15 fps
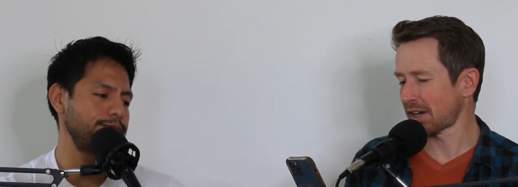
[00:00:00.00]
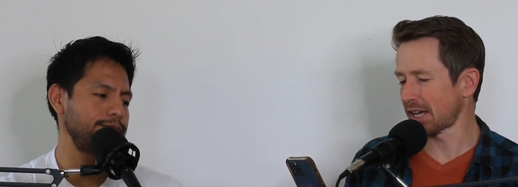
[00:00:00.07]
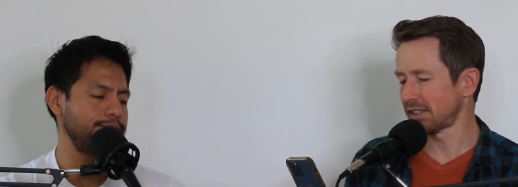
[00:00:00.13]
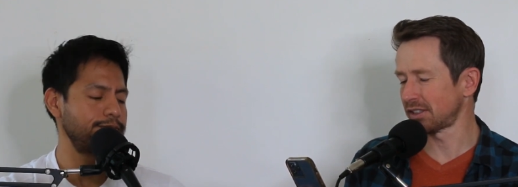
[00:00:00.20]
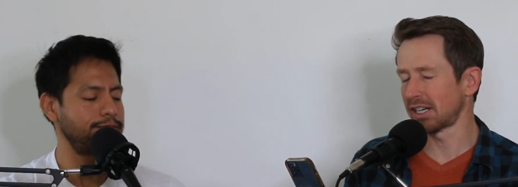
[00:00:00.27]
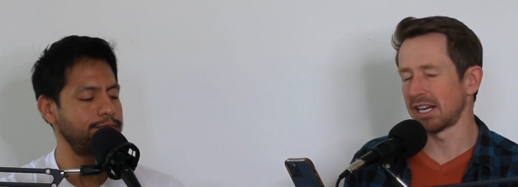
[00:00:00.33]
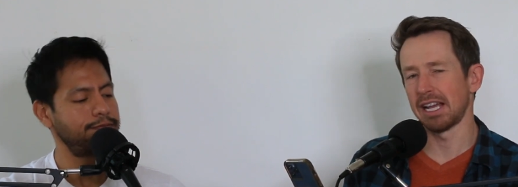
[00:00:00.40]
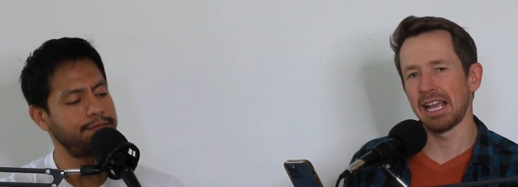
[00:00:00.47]

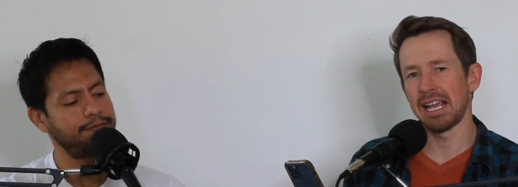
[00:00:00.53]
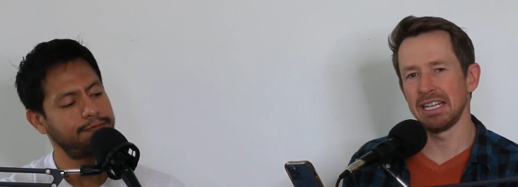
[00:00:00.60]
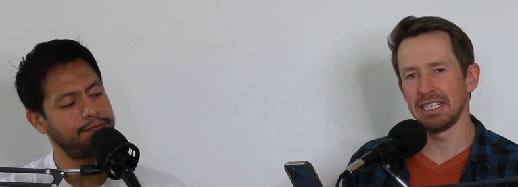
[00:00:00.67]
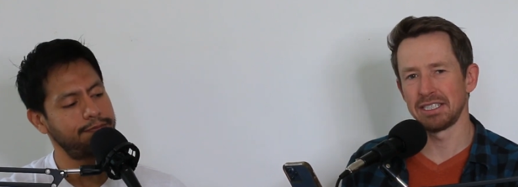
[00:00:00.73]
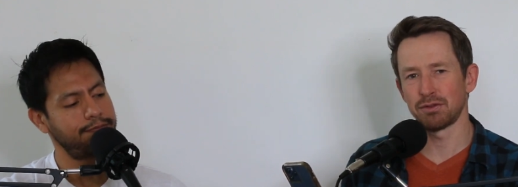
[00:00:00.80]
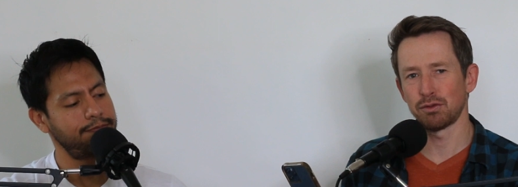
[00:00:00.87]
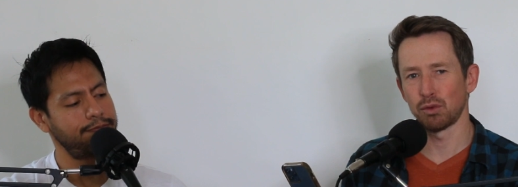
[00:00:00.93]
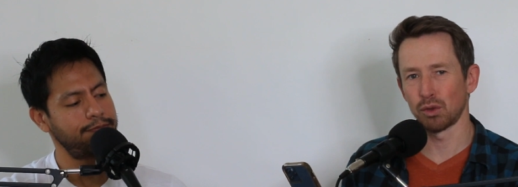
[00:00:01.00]
Speaker 1: father at
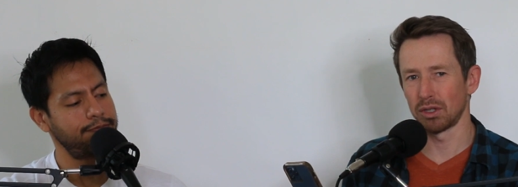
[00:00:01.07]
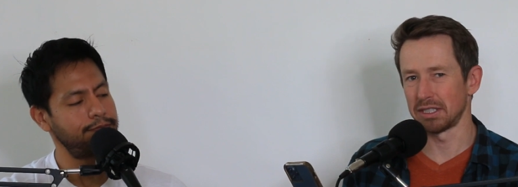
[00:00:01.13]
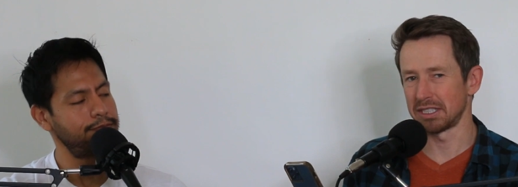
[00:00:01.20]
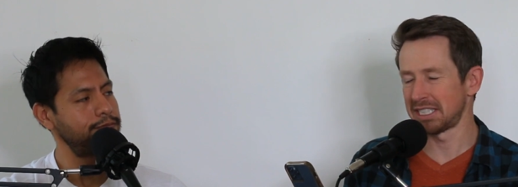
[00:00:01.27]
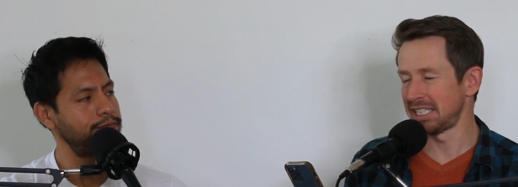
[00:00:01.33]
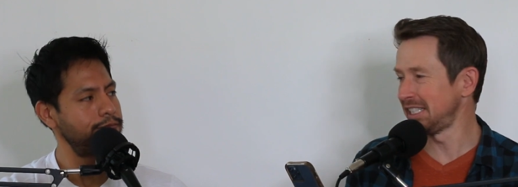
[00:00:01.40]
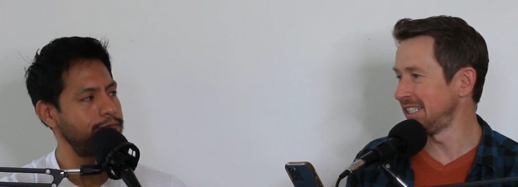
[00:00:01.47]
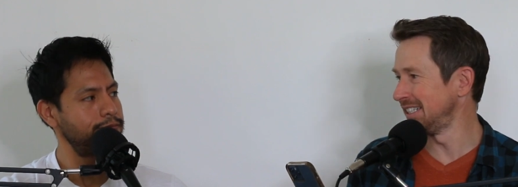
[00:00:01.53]
age
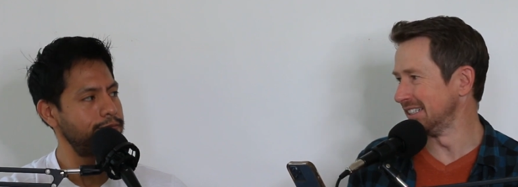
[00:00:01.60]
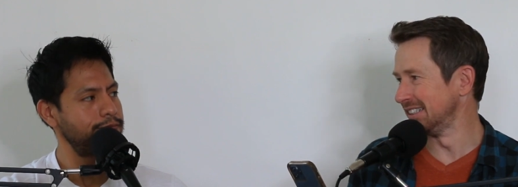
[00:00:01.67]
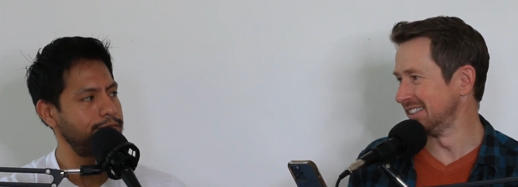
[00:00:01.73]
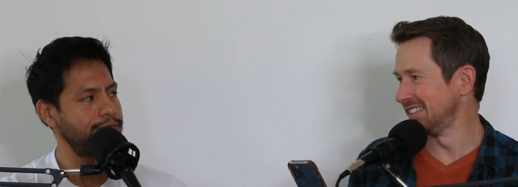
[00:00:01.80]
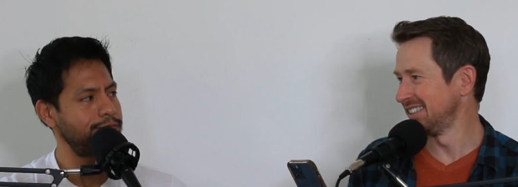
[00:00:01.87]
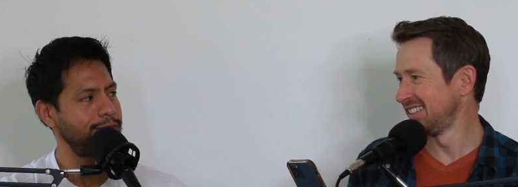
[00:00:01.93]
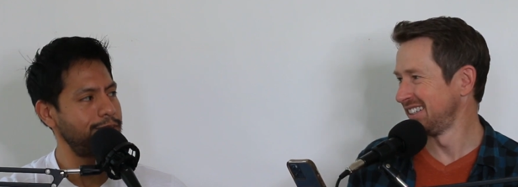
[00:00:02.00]
fourteen?